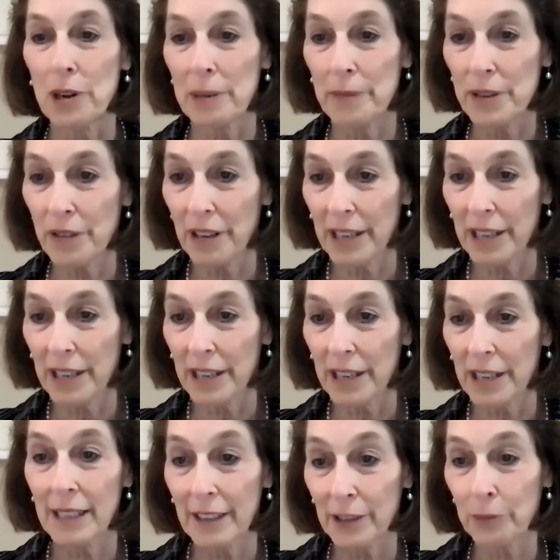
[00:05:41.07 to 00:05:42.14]
immunity,
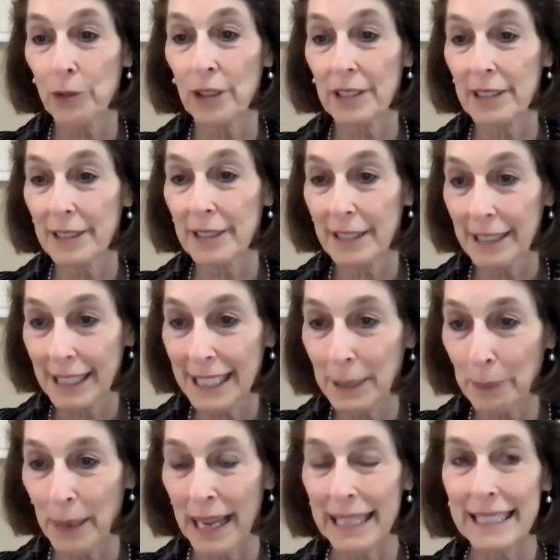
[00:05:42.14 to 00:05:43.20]
in other words,
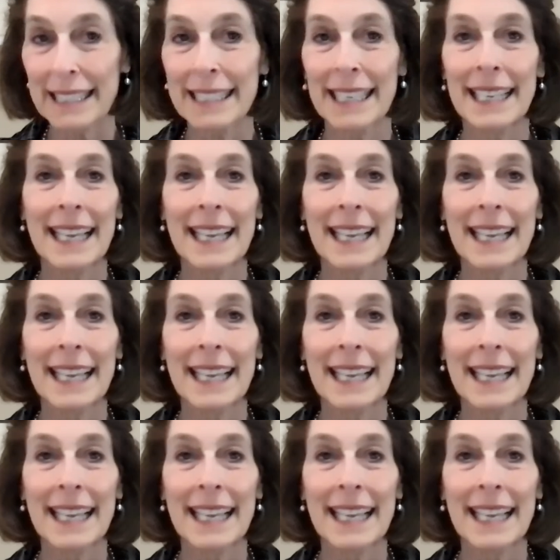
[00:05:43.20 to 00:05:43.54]
TBET.